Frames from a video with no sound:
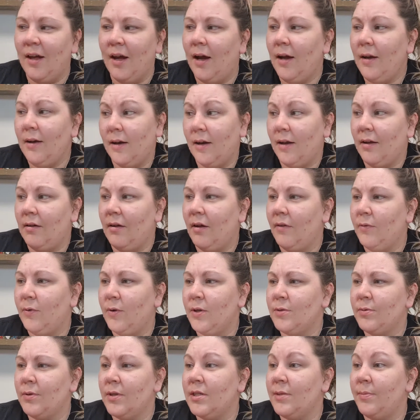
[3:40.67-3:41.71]
be
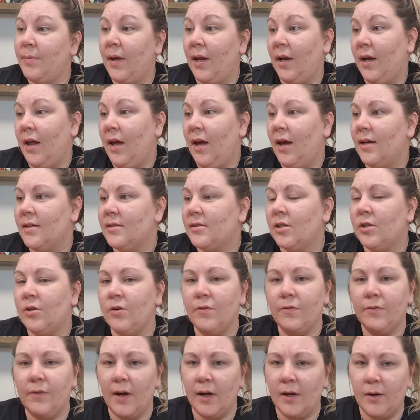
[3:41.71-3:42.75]
a nurse, and
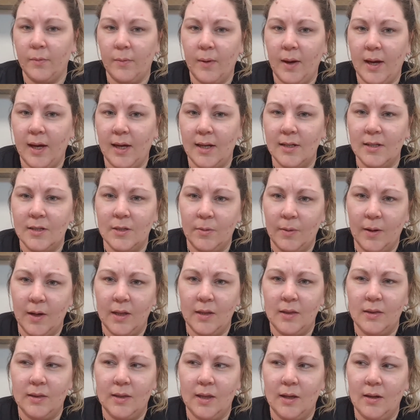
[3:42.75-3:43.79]
you'll find a way into
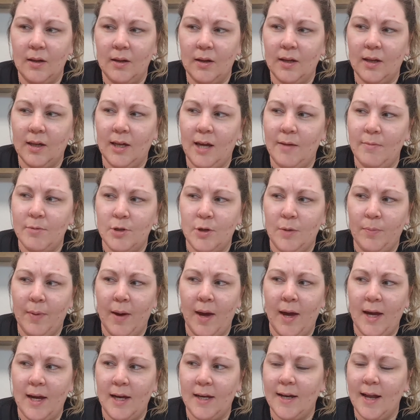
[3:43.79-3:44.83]
it that keeps you
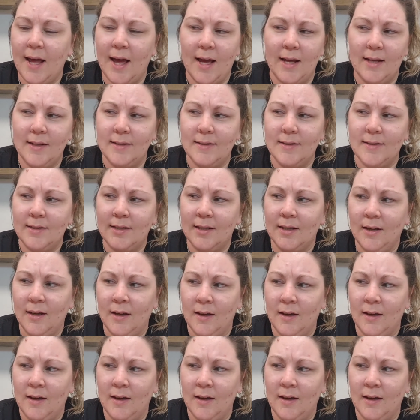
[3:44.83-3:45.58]
paid. And